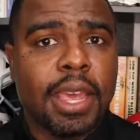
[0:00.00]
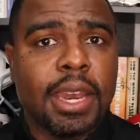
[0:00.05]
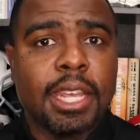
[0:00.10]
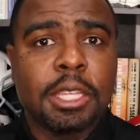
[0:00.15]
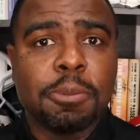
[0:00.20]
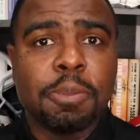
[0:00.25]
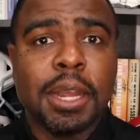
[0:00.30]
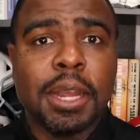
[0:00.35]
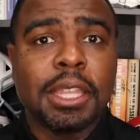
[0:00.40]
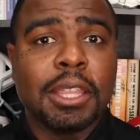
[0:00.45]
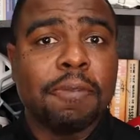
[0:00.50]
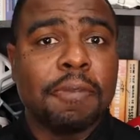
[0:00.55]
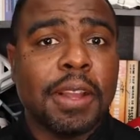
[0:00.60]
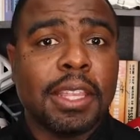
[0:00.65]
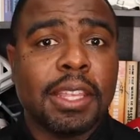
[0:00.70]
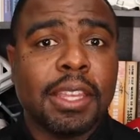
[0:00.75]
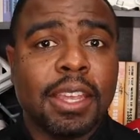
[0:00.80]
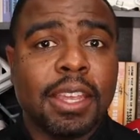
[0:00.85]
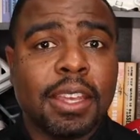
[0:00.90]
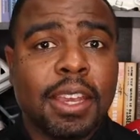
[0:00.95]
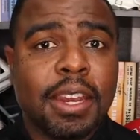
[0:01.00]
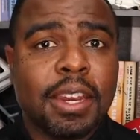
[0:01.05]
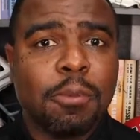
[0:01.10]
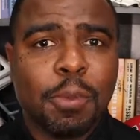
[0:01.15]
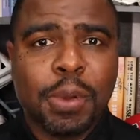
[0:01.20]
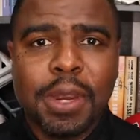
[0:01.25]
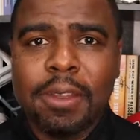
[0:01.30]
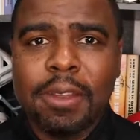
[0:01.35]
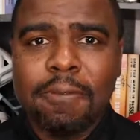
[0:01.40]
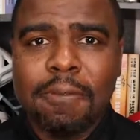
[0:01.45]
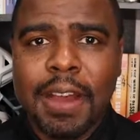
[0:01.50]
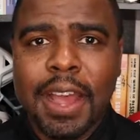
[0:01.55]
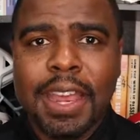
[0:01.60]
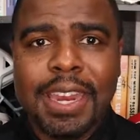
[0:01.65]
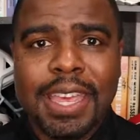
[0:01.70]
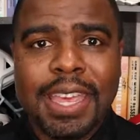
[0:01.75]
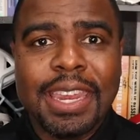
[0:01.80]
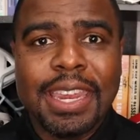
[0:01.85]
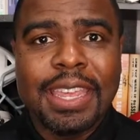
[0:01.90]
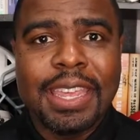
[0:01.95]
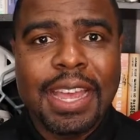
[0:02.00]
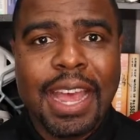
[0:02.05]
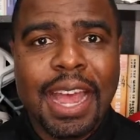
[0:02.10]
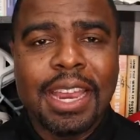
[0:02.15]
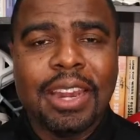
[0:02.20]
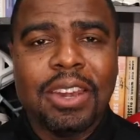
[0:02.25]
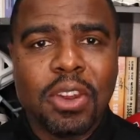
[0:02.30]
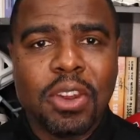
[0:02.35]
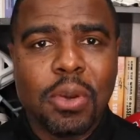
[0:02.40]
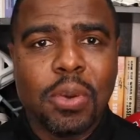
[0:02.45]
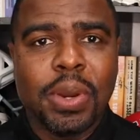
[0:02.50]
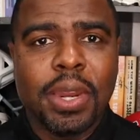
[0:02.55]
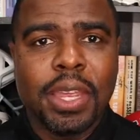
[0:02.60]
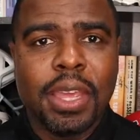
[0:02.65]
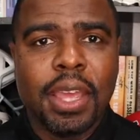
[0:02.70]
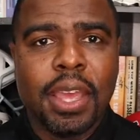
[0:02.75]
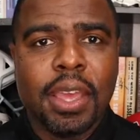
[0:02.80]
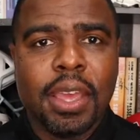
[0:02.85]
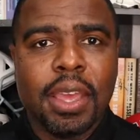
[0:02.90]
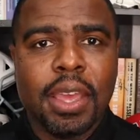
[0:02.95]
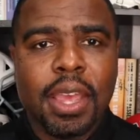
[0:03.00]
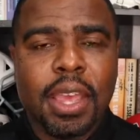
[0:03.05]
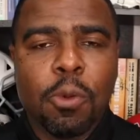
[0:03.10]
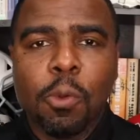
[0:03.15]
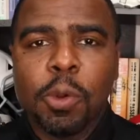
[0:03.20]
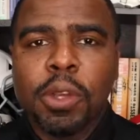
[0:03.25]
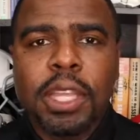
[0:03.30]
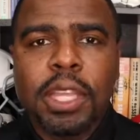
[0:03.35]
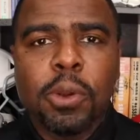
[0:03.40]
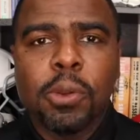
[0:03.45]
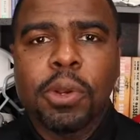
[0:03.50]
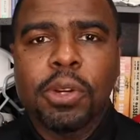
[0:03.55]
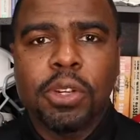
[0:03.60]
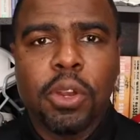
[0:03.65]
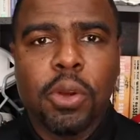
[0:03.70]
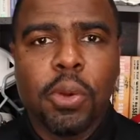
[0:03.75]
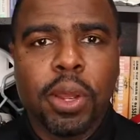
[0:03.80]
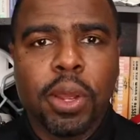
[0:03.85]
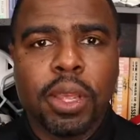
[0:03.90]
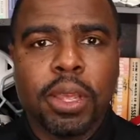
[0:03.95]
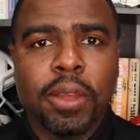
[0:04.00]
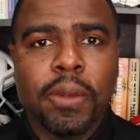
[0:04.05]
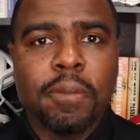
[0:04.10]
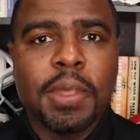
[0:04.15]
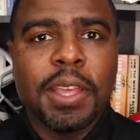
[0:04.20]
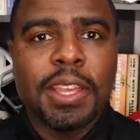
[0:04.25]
despite the fact that they couldn't really find any continuity in what they were doing.